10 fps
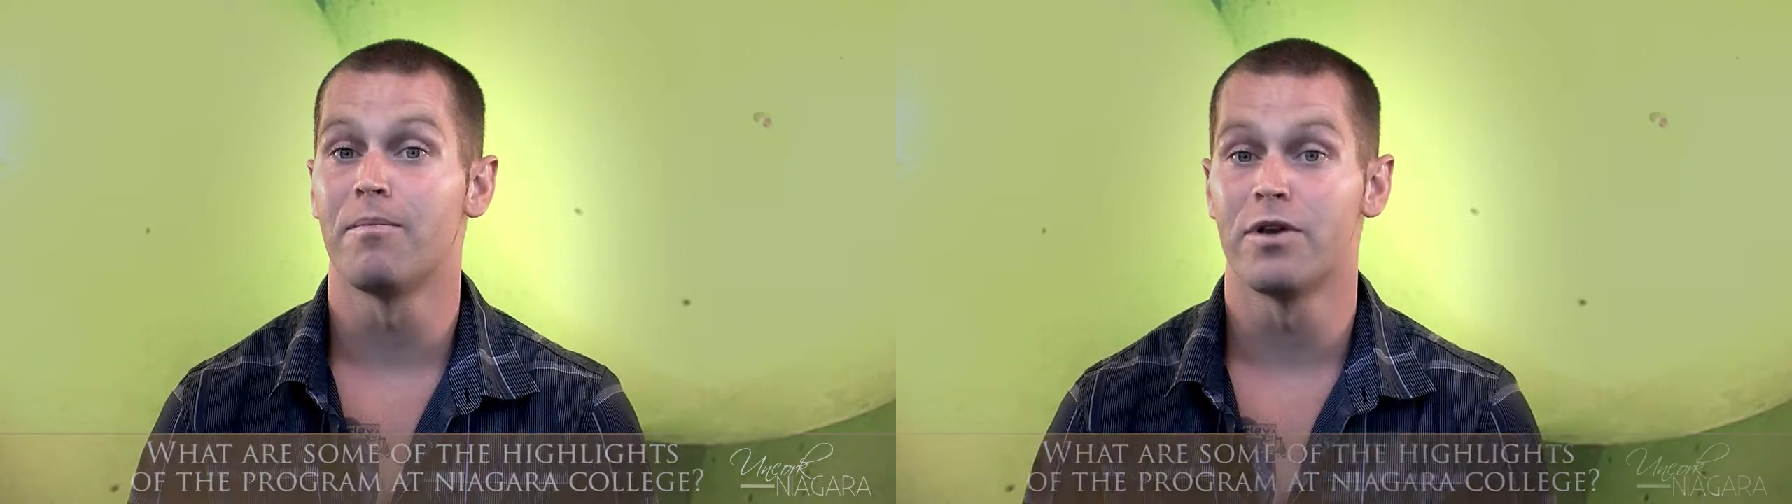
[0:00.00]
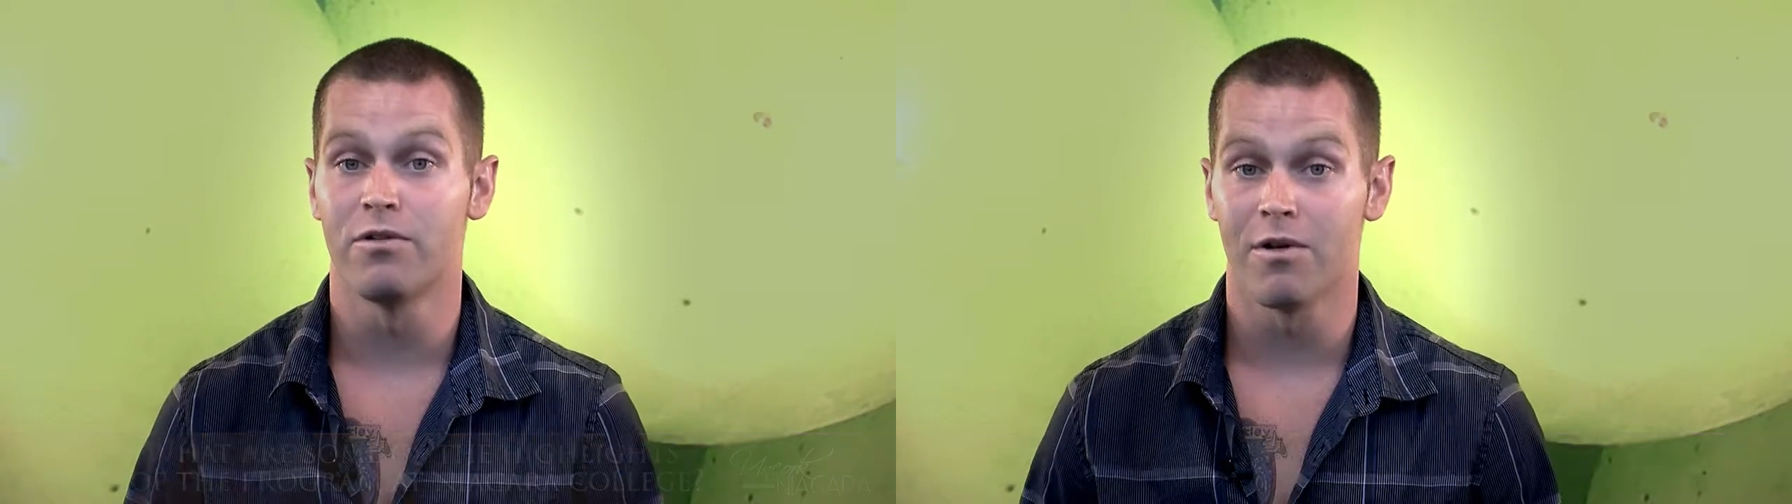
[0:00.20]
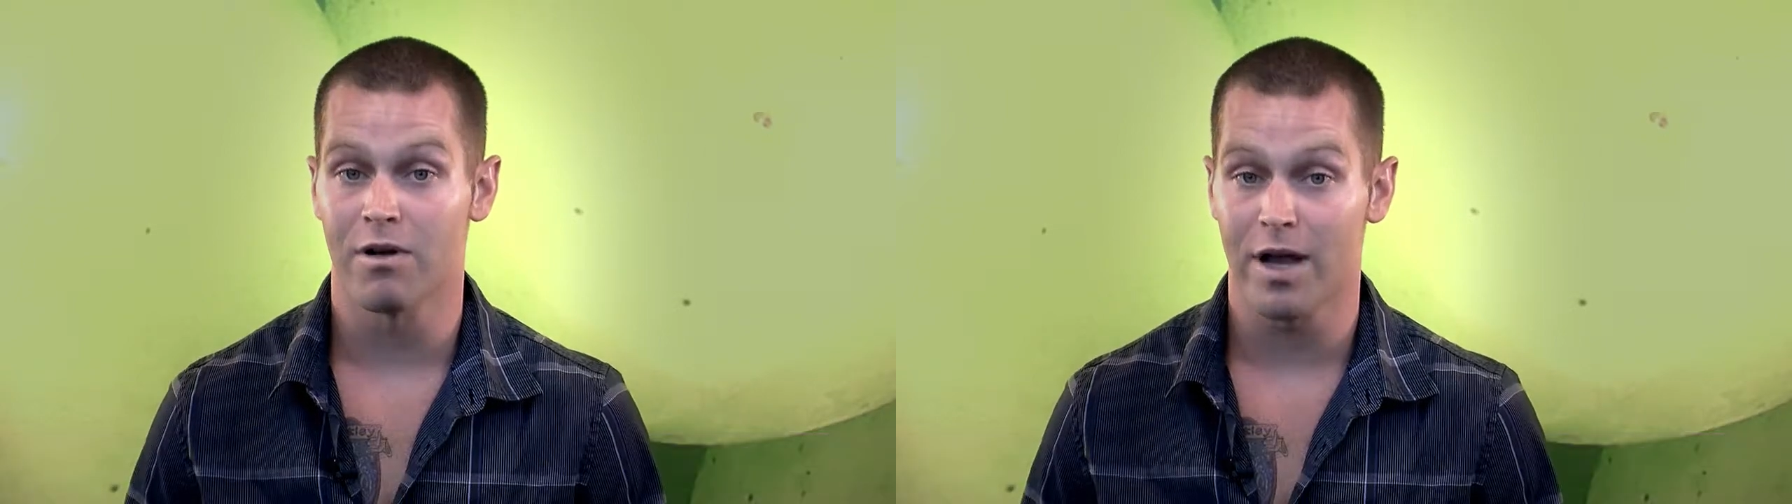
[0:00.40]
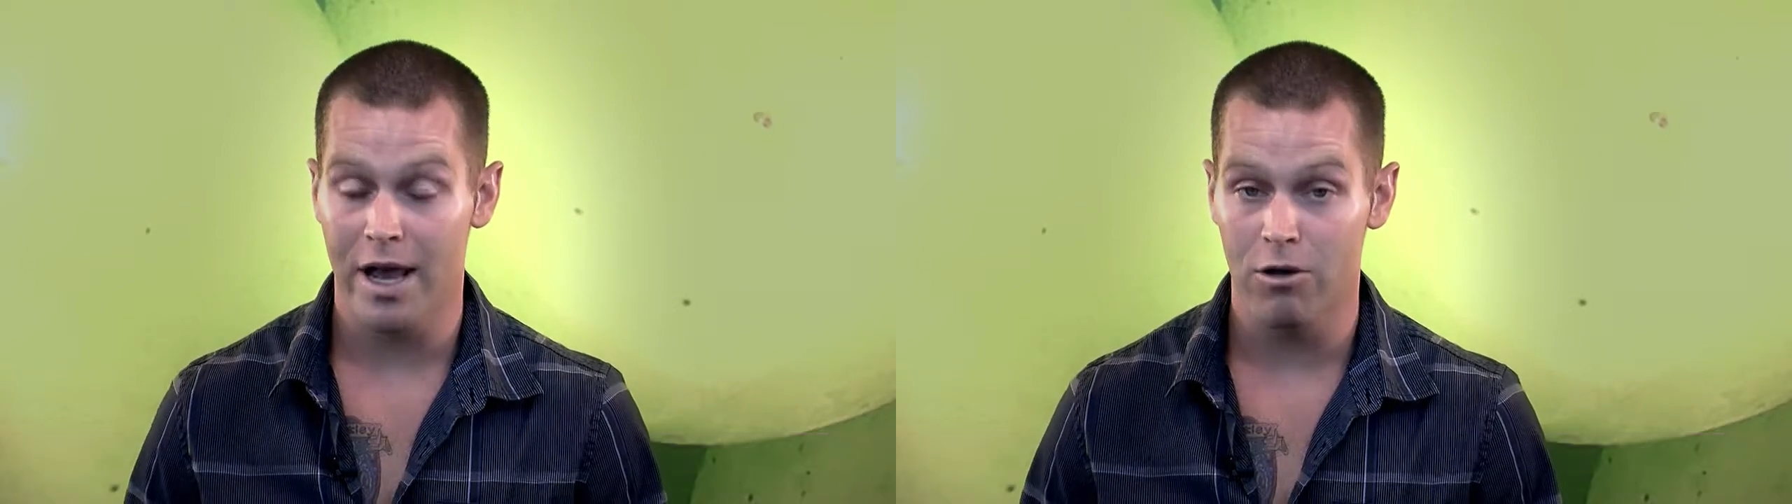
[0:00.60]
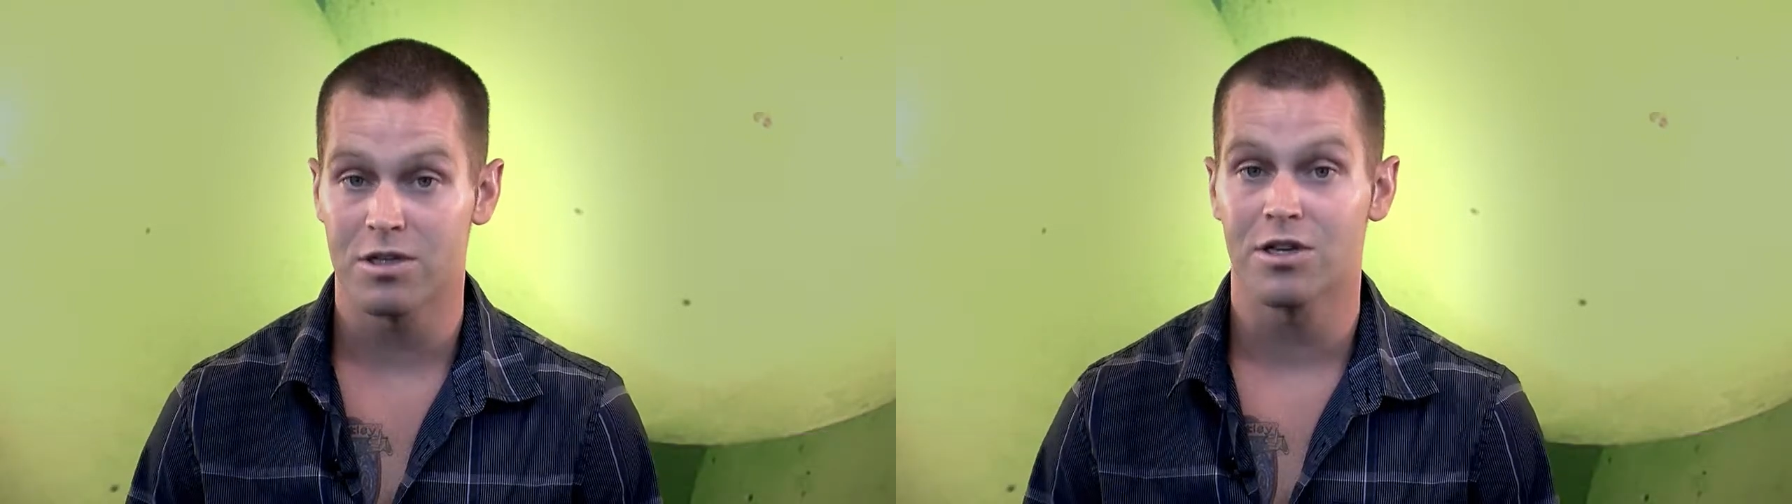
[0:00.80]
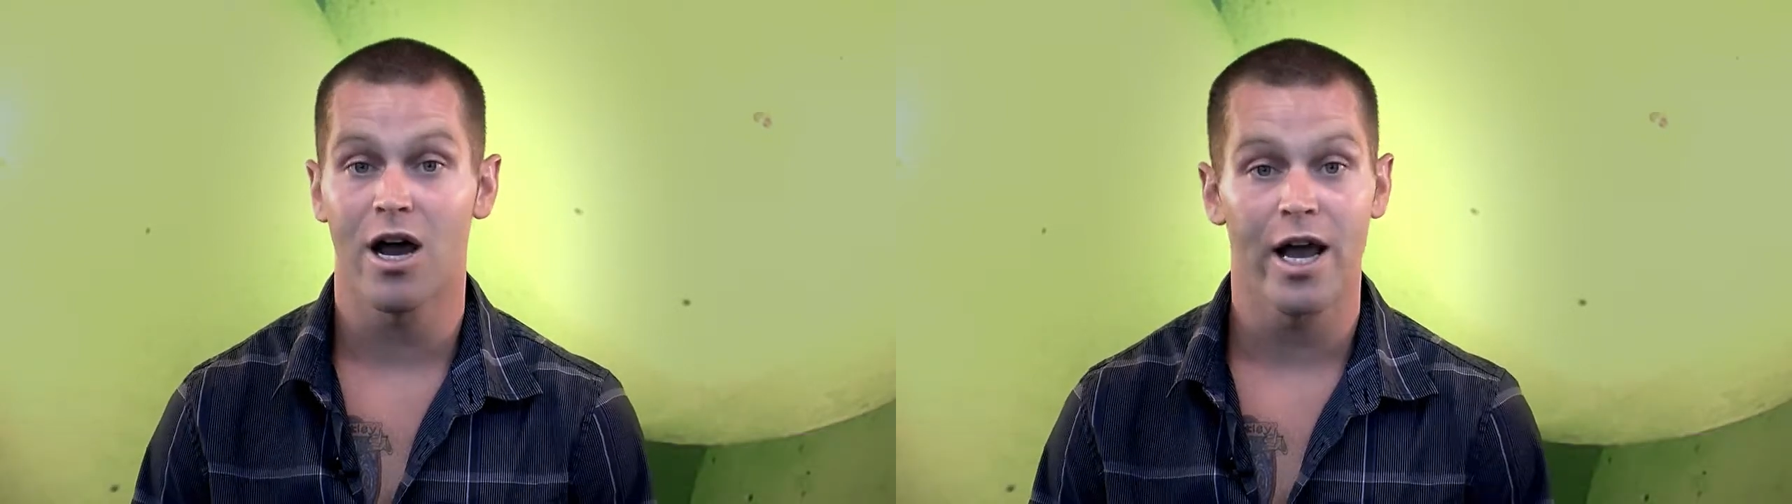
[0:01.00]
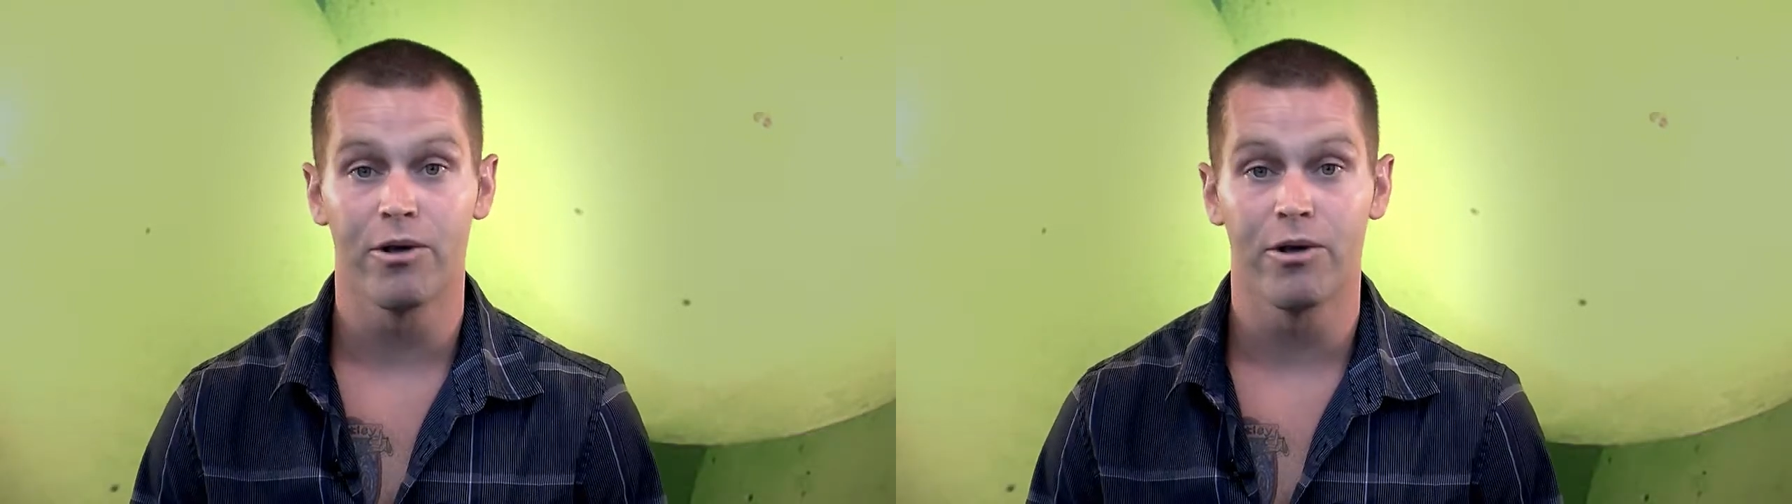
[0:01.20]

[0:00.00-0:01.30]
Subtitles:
You are outside,